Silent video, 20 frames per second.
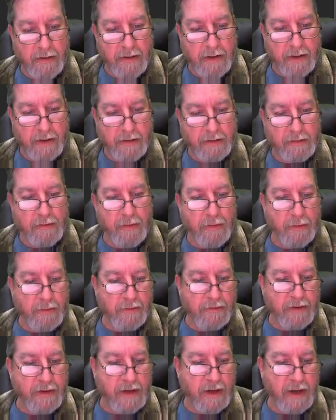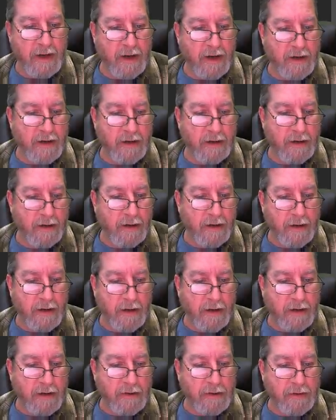in the corner of the eye,
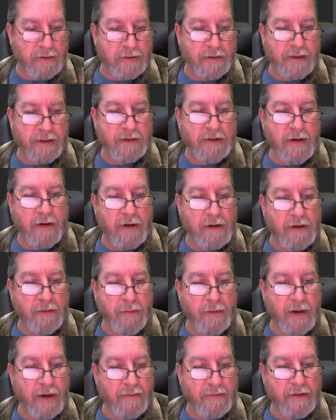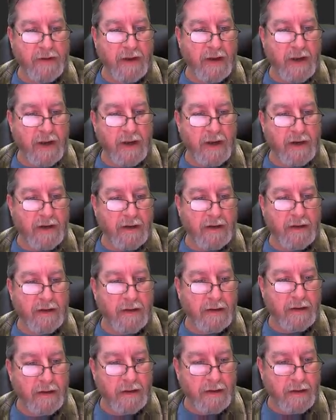usually dark around the eye,
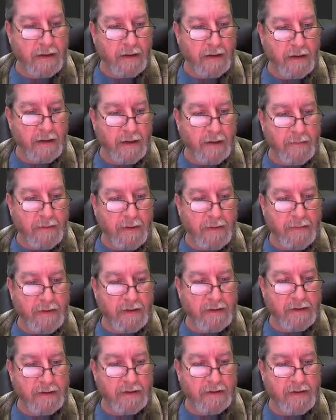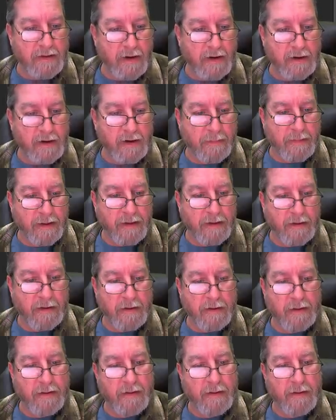or maybe a little dark up here.